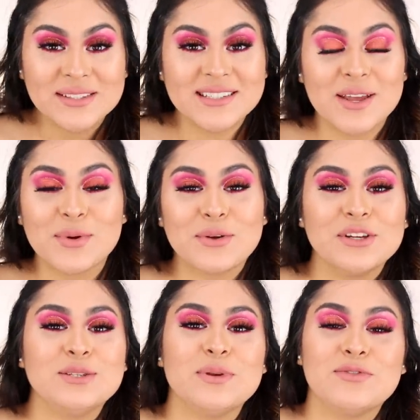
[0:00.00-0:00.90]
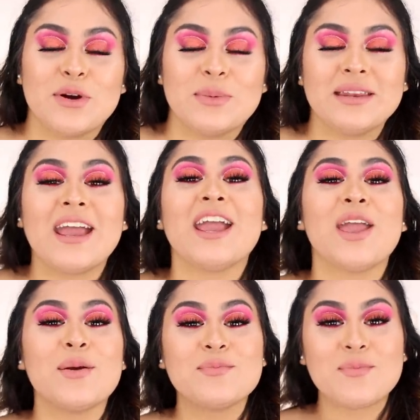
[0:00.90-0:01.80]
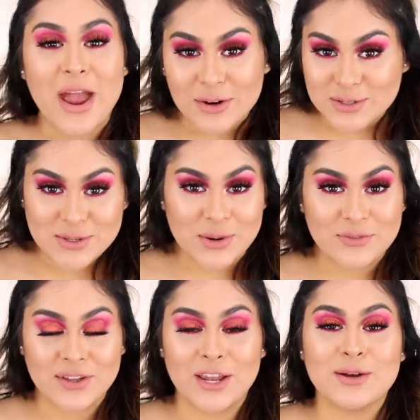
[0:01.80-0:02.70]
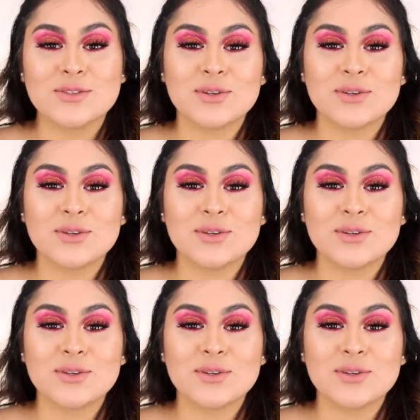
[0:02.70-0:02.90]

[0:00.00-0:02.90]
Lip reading: Today we're going to be filming a microscope video.